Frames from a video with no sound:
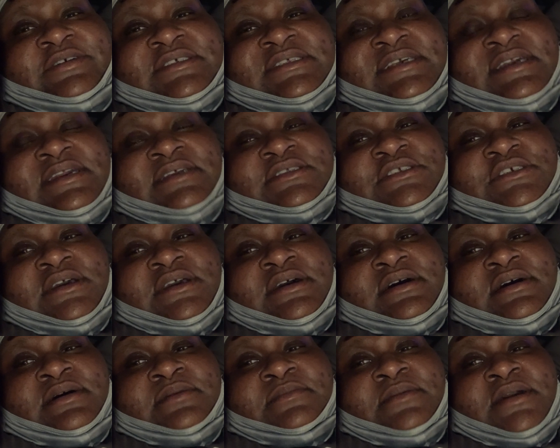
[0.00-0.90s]
a second
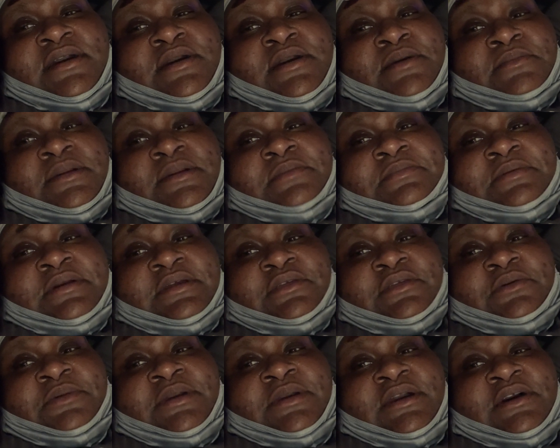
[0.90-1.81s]
job. My
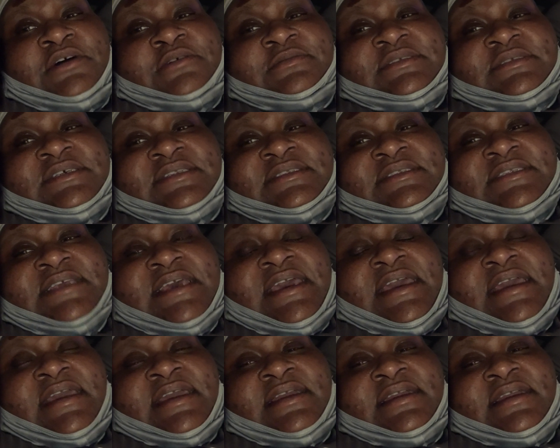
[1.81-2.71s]
brother went home
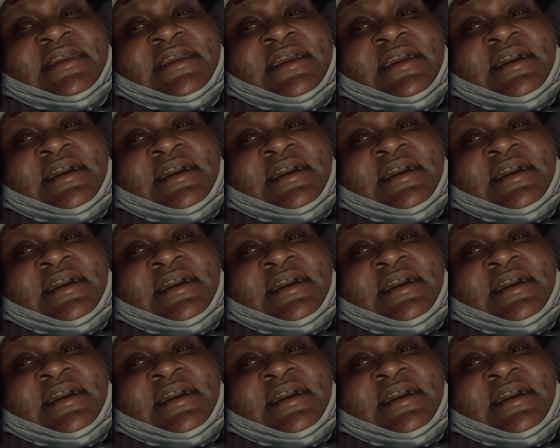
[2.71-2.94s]
today.